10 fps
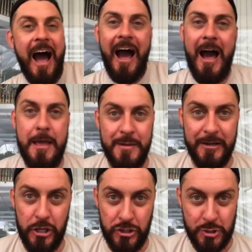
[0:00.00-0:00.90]
I'm in
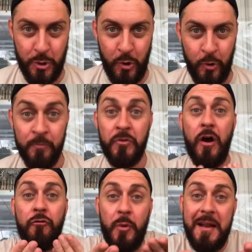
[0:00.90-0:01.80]
control
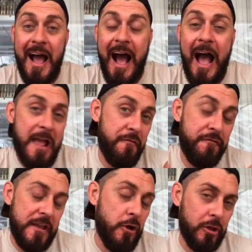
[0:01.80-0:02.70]
of when I
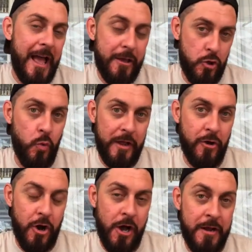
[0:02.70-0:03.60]
feel like going
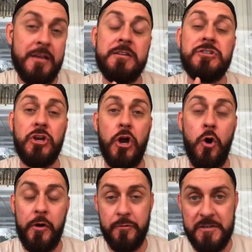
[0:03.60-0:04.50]
on to
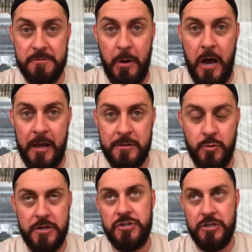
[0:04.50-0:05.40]
go and respond,
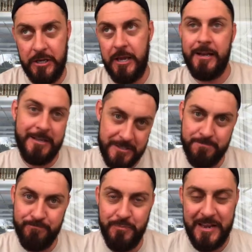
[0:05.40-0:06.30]
which again is
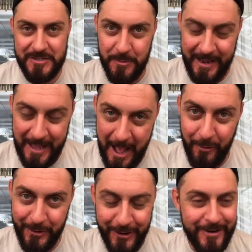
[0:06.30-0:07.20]
based on my
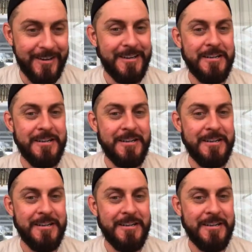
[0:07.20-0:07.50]
calendar.